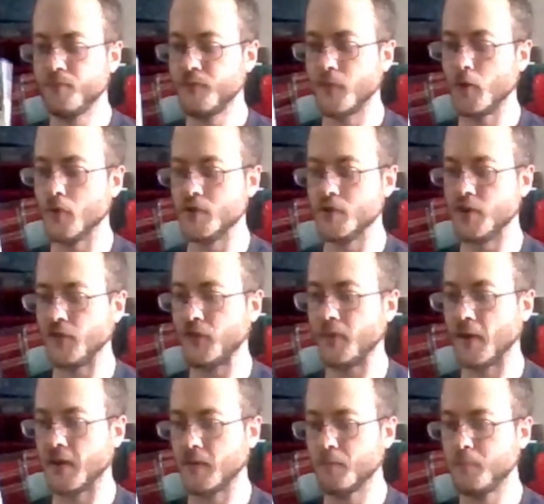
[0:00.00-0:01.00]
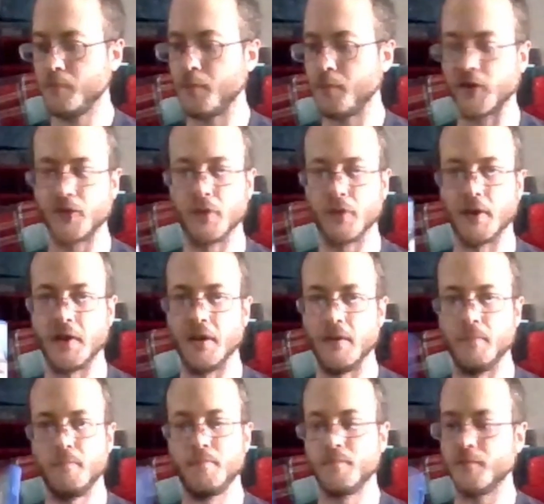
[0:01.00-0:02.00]
or just, pixelated
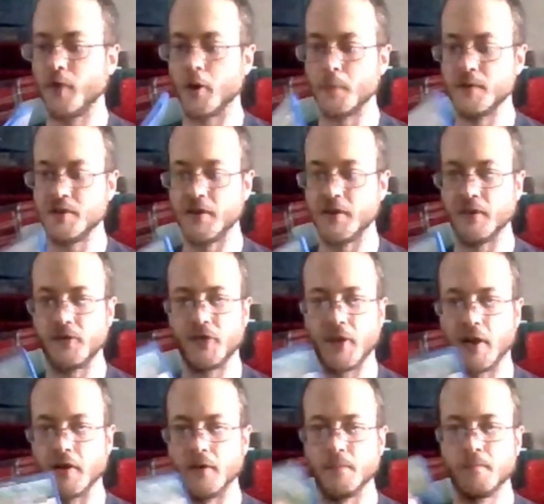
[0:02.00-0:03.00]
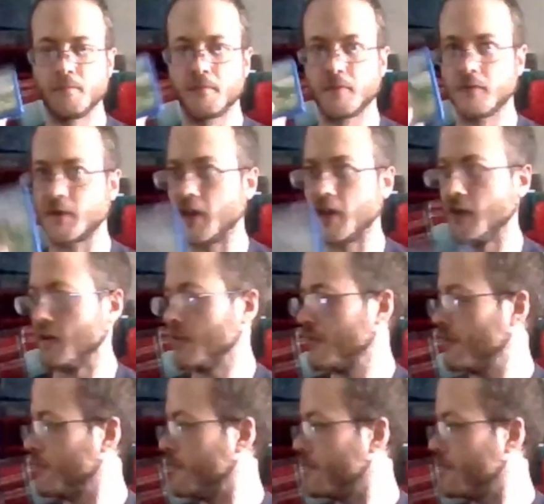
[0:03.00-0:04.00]
RPG style, get it.
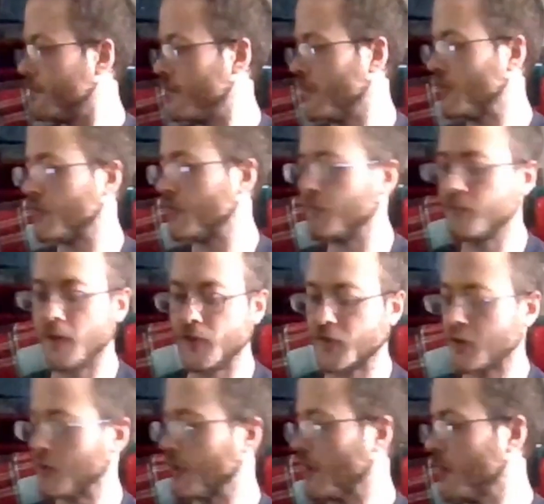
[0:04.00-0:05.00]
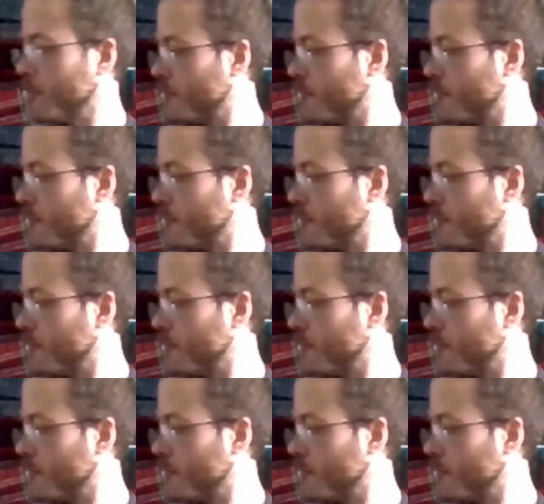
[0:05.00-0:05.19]
It's a good time.